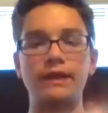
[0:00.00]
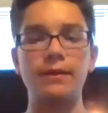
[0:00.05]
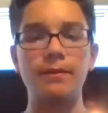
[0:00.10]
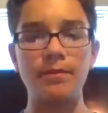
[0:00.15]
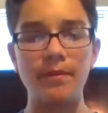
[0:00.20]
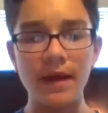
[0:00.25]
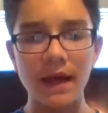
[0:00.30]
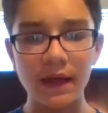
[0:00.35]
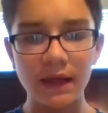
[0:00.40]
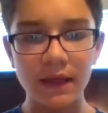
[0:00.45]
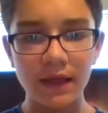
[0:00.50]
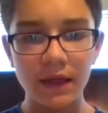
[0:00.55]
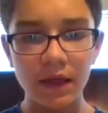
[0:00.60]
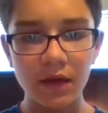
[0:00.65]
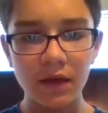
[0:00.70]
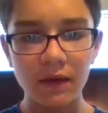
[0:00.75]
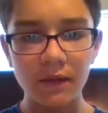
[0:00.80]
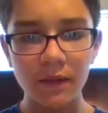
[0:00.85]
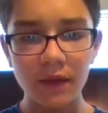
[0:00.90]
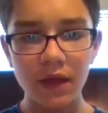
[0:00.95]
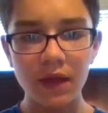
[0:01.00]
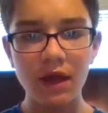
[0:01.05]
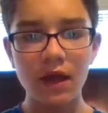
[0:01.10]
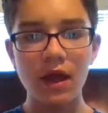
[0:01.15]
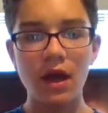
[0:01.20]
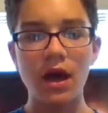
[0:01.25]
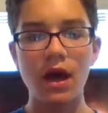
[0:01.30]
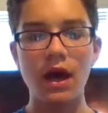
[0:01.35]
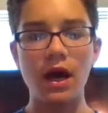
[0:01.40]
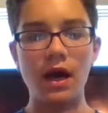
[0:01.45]
back here,
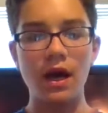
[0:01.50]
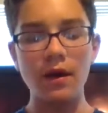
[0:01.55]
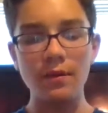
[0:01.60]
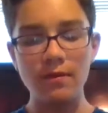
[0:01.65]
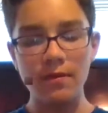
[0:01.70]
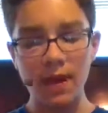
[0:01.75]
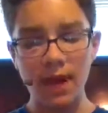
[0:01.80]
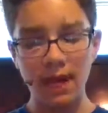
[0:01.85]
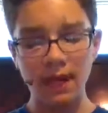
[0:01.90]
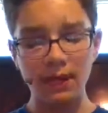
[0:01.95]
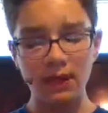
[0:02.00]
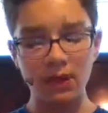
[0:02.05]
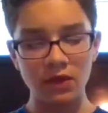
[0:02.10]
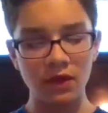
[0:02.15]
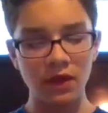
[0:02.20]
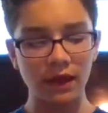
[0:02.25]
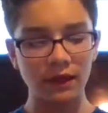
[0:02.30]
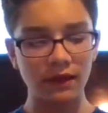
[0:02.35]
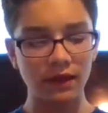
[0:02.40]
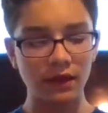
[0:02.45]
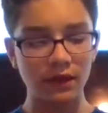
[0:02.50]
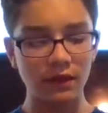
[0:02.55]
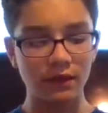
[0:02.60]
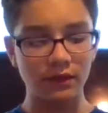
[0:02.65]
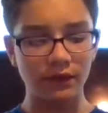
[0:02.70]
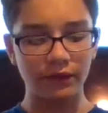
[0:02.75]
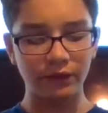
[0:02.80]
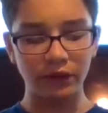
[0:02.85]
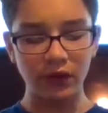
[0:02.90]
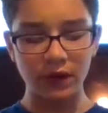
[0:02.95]
and you got the
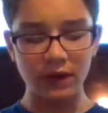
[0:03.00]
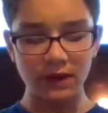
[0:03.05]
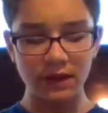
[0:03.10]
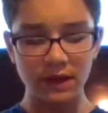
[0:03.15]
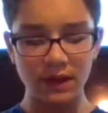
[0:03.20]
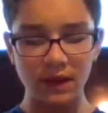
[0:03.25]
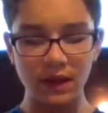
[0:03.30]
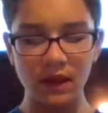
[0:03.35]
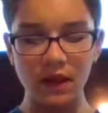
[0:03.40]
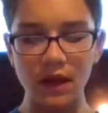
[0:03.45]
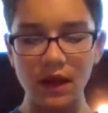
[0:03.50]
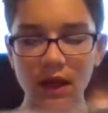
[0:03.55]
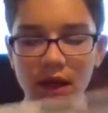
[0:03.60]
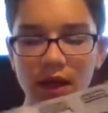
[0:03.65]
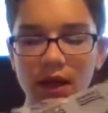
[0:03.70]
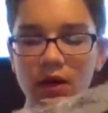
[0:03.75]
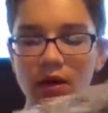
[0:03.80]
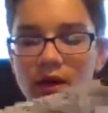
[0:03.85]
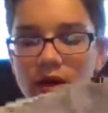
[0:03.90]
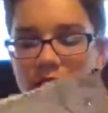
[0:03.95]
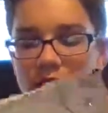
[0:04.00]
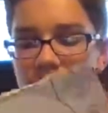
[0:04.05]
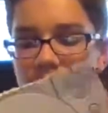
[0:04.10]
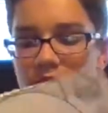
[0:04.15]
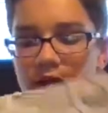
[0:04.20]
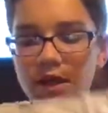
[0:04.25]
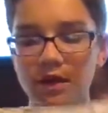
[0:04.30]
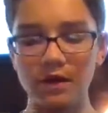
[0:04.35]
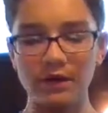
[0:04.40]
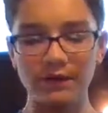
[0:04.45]
front
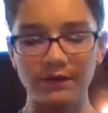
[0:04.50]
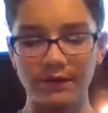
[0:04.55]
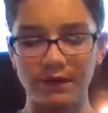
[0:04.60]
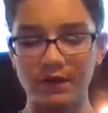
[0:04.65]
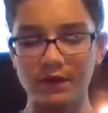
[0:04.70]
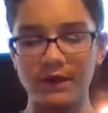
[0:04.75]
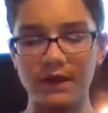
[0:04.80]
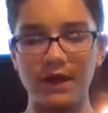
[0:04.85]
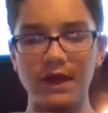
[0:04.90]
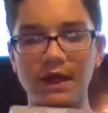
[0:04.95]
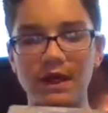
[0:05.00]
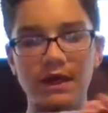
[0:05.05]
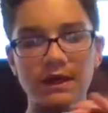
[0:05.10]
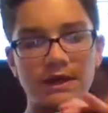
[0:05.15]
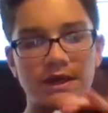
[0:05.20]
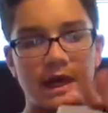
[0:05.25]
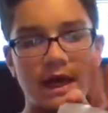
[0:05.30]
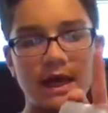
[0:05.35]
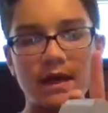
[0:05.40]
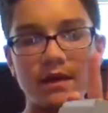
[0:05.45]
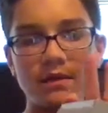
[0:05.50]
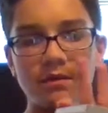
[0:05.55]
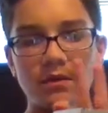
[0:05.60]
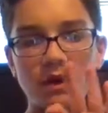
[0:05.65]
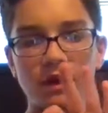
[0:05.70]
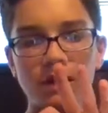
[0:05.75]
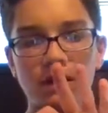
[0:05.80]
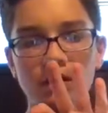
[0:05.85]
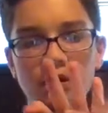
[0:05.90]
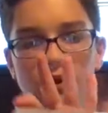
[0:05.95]
here for the
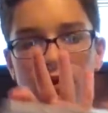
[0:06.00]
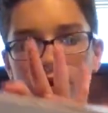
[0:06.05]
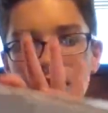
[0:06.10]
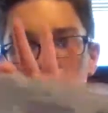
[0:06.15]
game